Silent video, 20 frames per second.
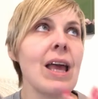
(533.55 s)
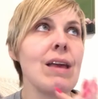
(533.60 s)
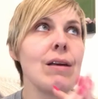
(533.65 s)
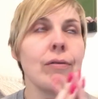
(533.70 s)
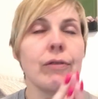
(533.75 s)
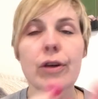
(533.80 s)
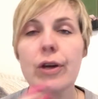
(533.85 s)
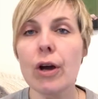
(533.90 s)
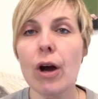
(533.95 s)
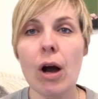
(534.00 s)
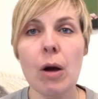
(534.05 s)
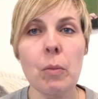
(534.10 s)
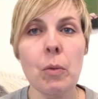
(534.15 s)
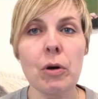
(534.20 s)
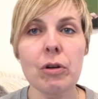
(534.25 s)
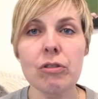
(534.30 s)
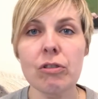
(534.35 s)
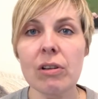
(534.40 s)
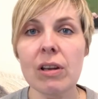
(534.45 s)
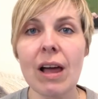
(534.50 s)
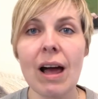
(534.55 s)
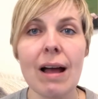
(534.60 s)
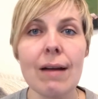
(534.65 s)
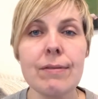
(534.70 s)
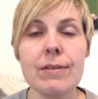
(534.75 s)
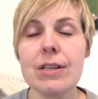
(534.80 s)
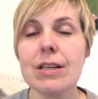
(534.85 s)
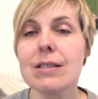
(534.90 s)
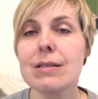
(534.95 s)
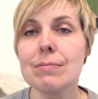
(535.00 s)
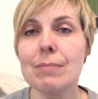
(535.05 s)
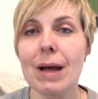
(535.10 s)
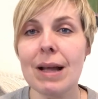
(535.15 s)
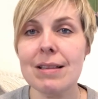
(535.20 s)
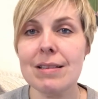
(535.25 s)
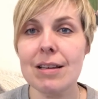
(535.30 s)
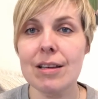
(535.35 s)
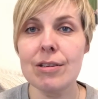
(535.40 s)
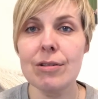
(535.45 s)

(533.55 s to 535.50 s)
If you can't watch the live, doesn't matter.